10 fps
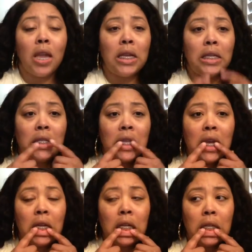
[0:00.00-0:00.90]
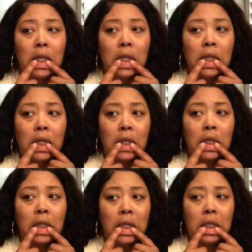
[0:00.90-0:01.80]
is that
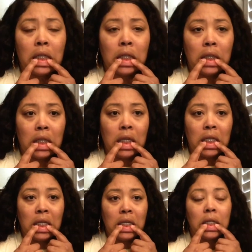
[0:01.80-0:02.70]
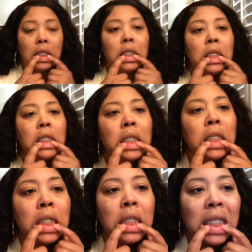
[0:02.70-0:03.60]
there's these little things
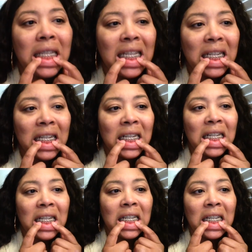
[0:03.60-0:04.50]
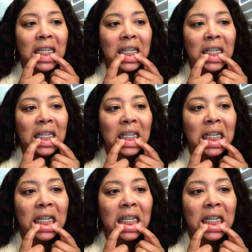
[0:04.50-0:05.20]
right here.